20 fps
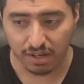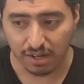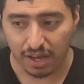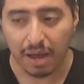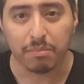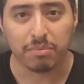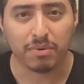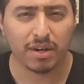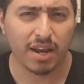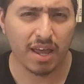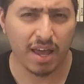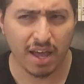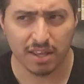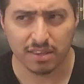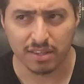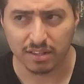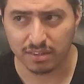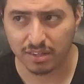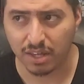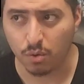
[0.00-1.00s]
I'm
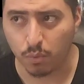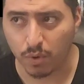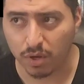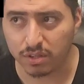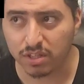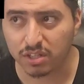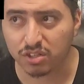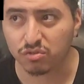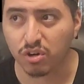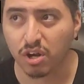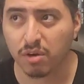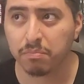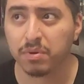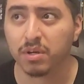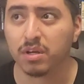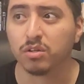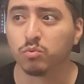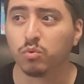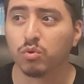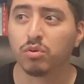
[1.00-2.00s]
glad that they went this route
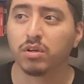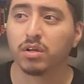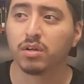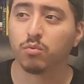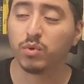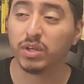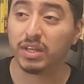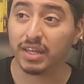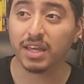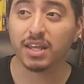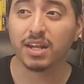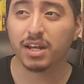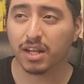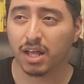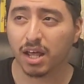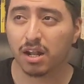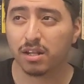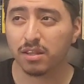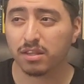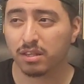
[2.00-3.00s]
because we get a
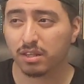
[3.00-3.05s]
lot